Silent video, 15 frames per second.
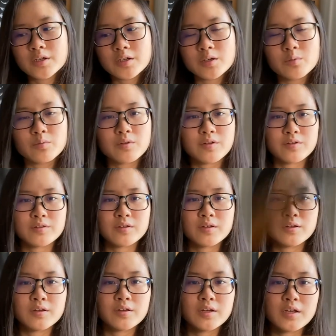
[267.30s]

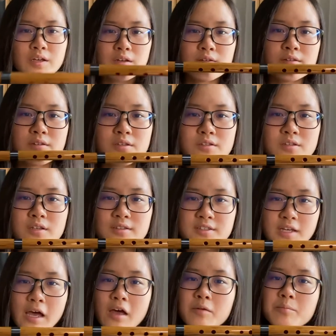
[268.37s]
within this
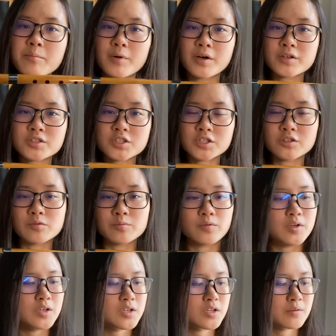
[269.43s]
10 buck
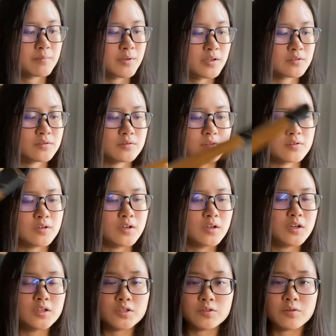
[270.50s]
Shinobue compared to the
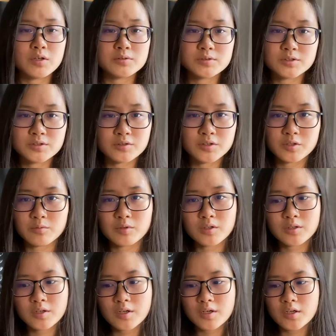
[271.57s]
231.
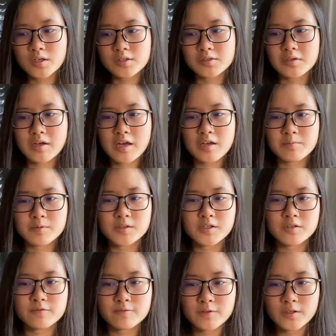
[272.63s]
So I
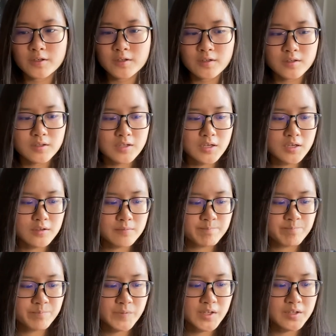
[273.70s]
believe, yeah,
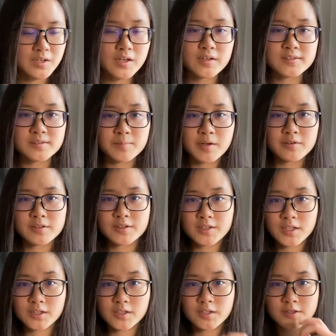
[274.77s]
again, it's about the
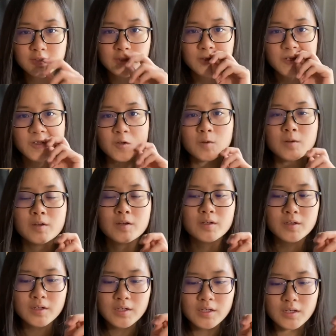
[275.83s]
thickness
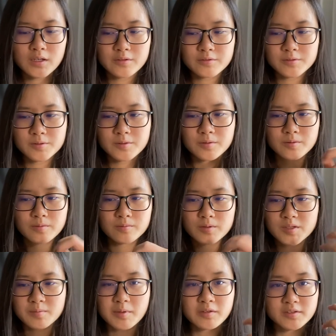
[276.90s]
and
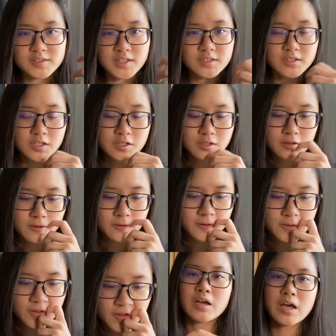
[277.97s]
it's about the technique.
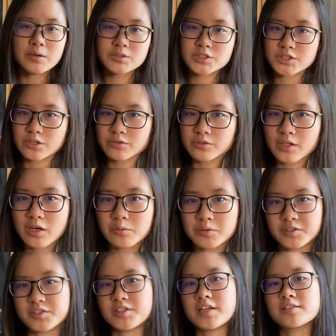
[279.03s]
I will show you now what
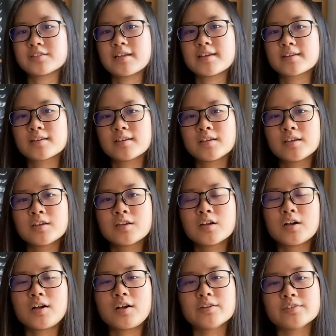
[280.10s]
it sounds like
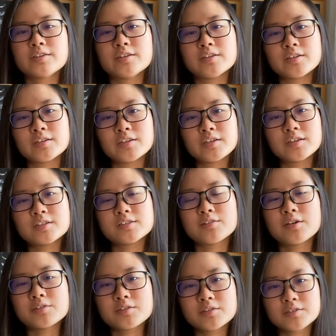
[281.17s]
on the
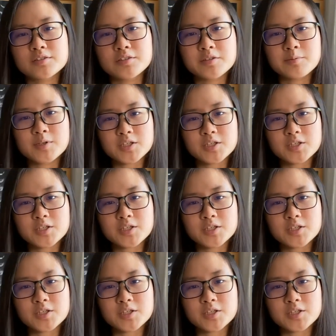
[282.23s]
230 buck